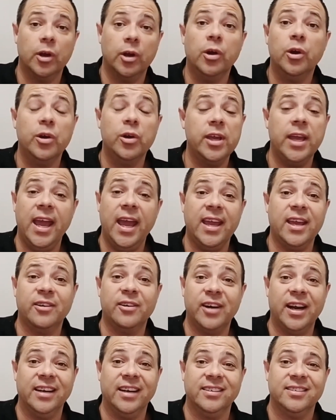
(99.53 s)
who are you hanging
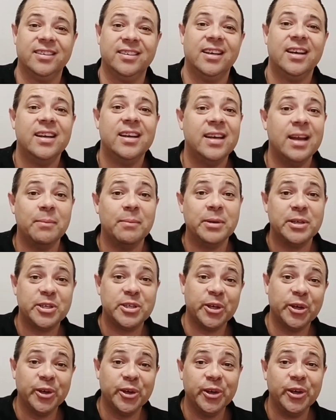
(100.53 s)
around? Number
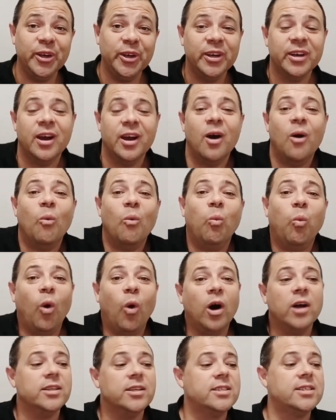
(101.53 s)
two,
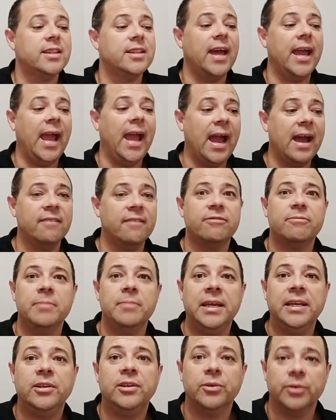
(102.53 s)
what do they have
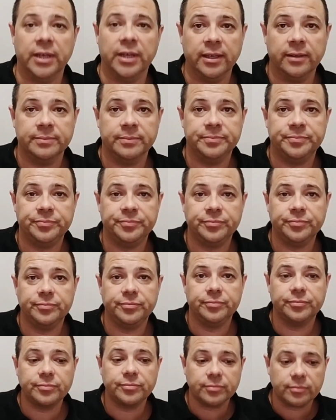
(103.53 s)
me doing?
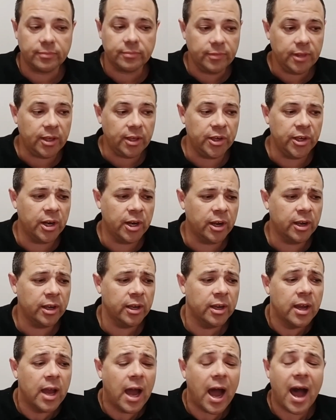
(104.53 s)
You know,
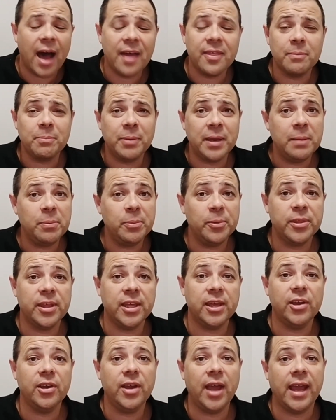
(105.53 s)
are the people that
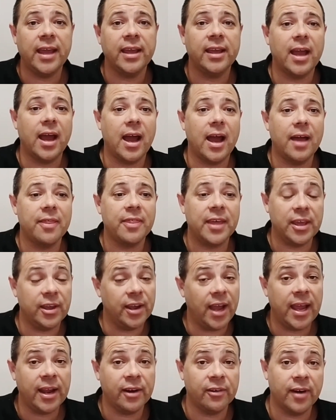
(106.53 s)
you hang that you
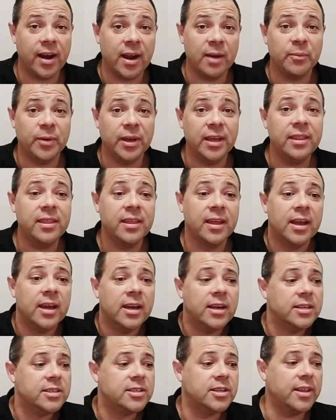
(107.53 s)
hang around with,
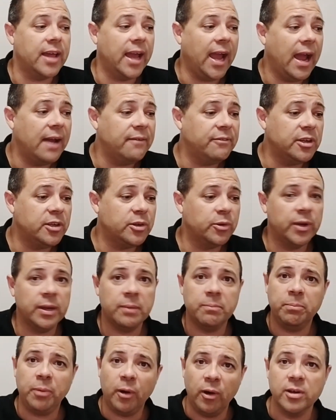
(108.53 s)
do they have you
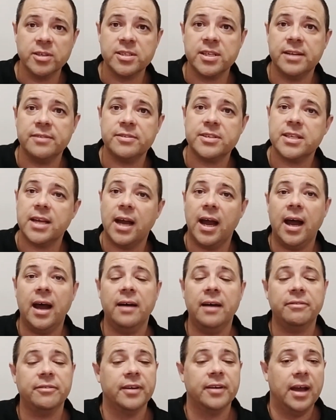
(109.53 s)
doing positive
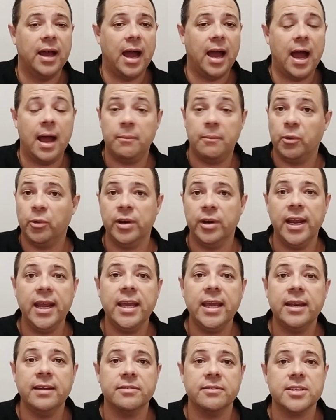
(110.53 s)
stuff? Um, or
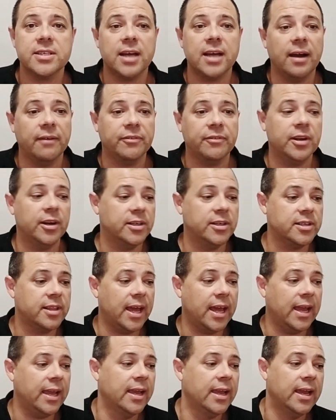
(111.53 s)
negative stuff? You know, do
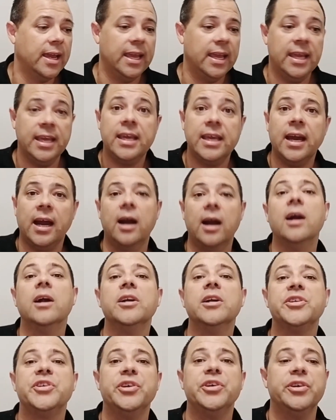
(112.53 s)
they
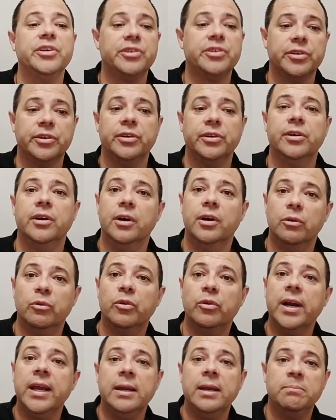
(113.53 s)
encourage you to
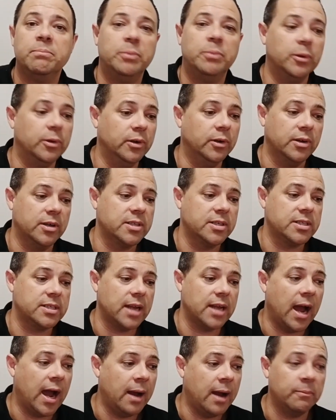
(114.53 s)
read
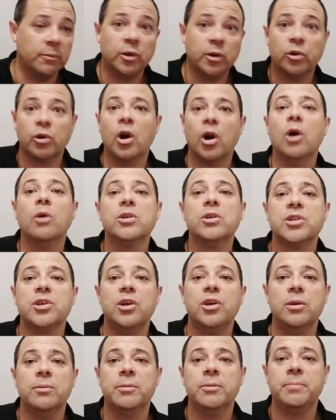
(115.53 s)
books, um, grow as a
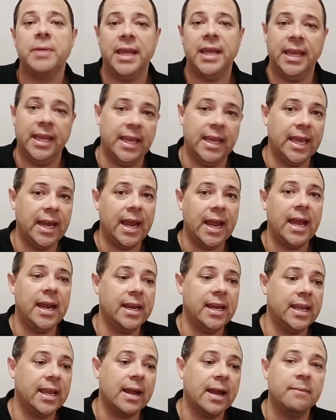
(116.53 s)
human being, get out
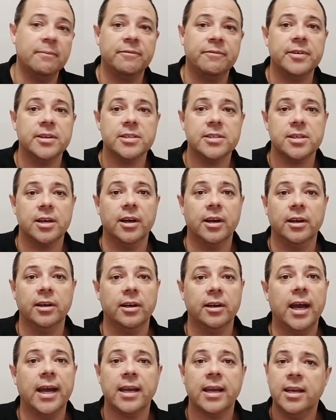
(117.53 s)
of your comfort zone?
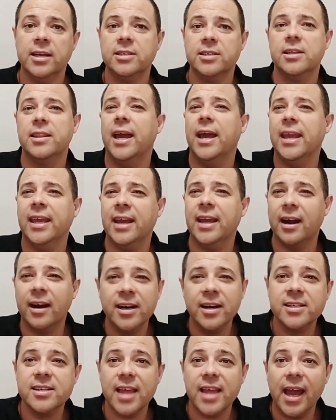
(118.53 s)
Like, do they
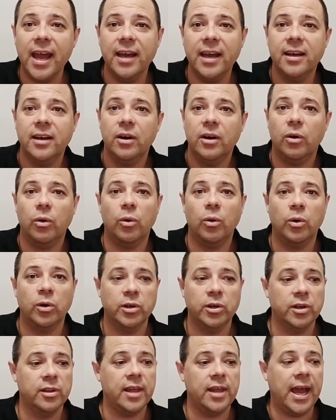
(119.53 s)
encourage that?
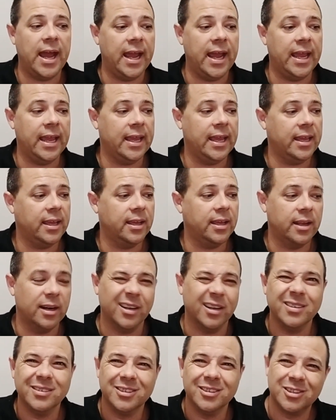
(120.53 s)
Or do they, you
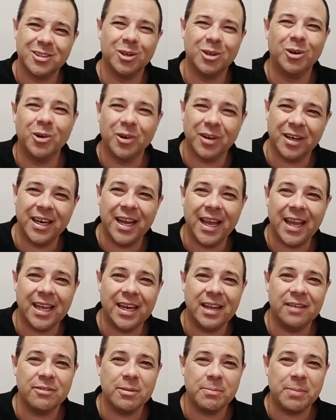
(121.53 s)
know, talk negative